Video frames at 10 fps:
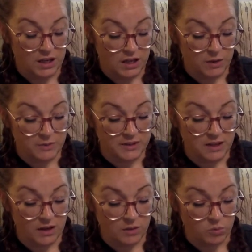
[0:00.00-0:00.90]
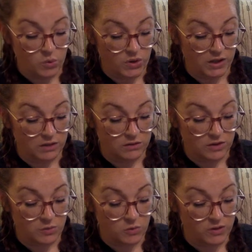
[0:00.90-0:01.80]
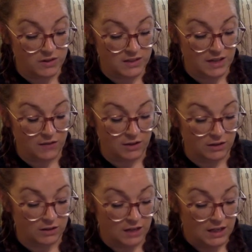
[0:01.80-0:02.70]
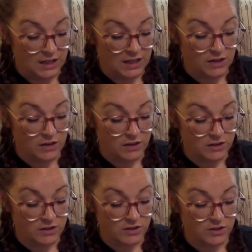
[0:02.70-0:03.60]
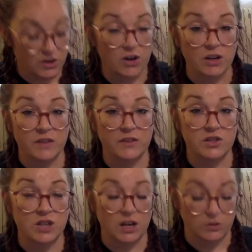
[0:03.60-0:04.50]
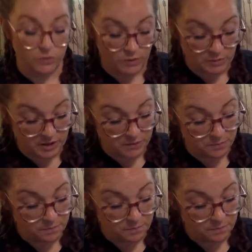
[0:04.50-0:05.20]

It was a young boy, no more than 7. He clung to the skirt of the shackled woman.